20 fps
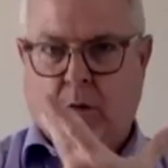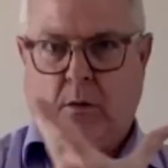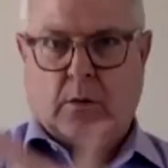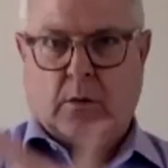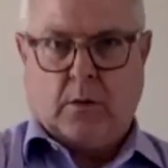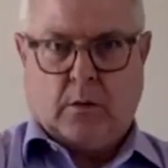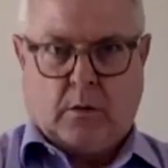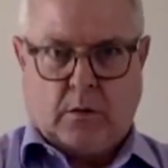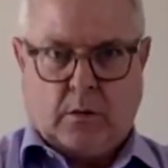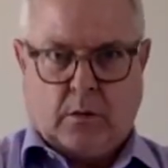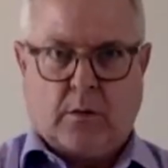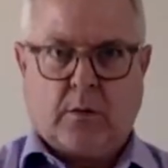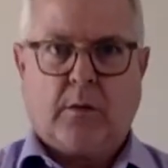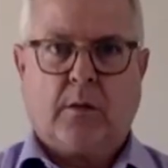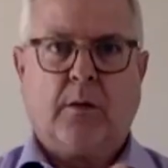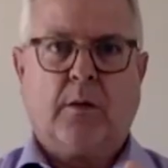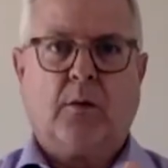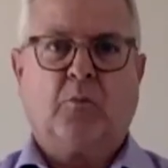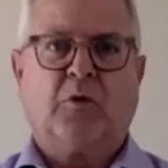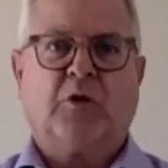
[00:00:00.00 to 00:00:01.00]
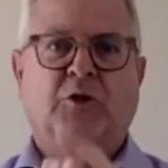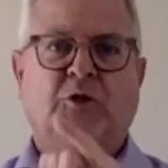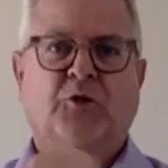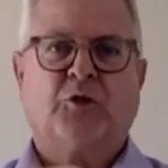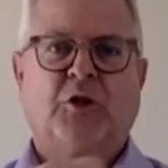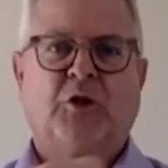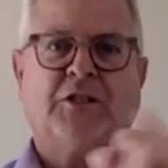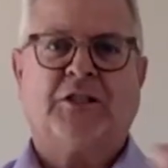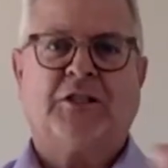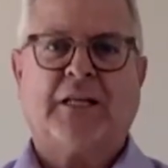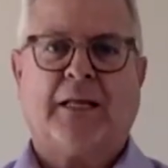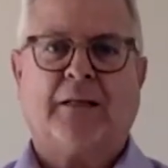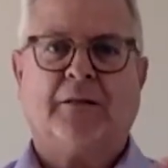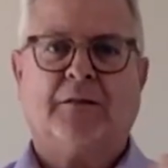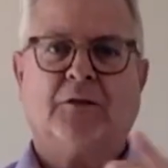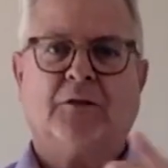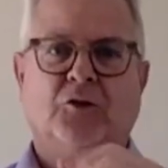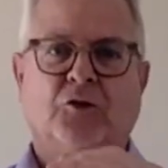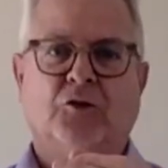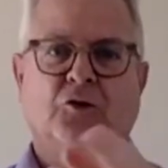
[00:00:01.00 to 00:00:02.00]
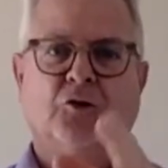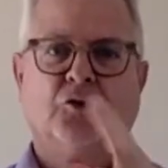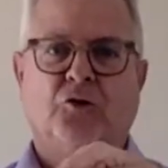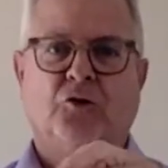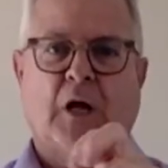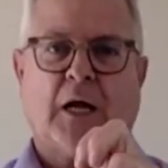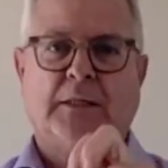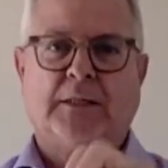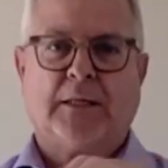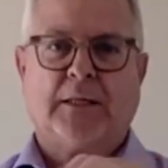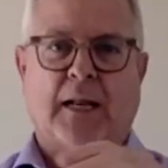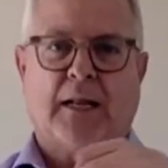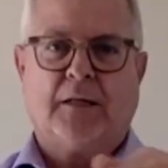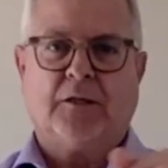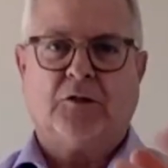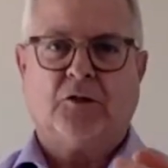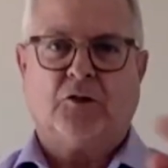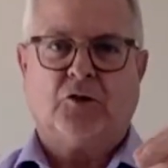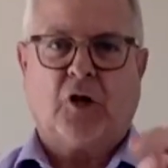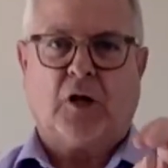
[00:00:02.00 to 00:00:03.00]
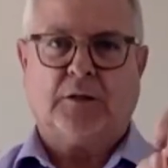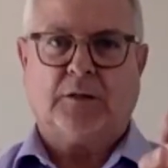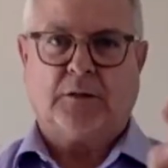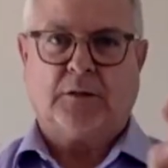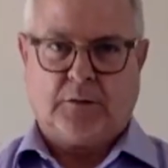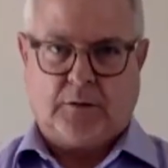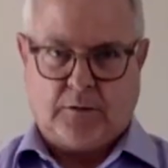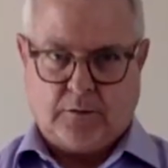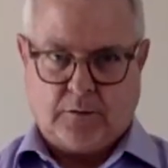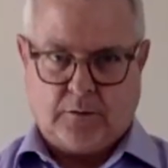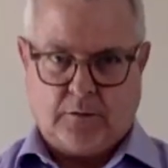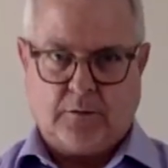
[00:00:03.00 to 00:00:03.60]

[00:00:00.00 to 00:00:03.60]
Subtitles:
or one dose of the Johnson & Johnson.